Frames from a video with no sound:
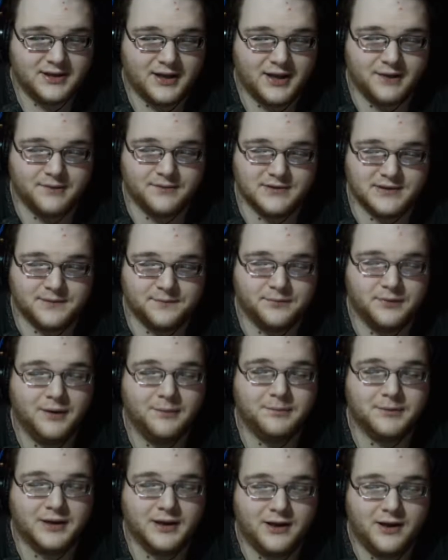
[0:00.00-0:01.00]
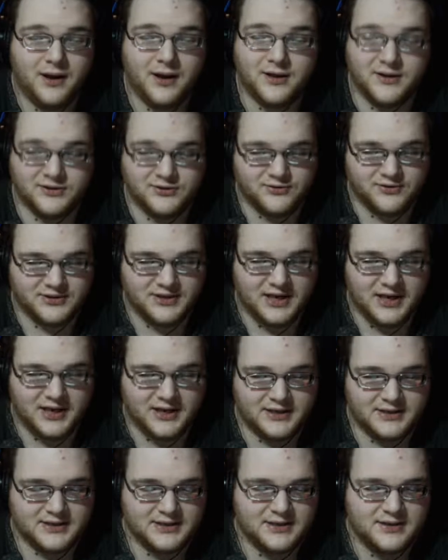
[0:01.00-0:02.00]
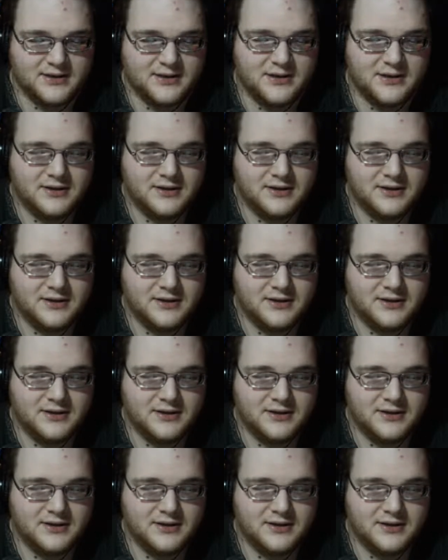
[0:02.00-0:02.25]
I was abruptly ostracized.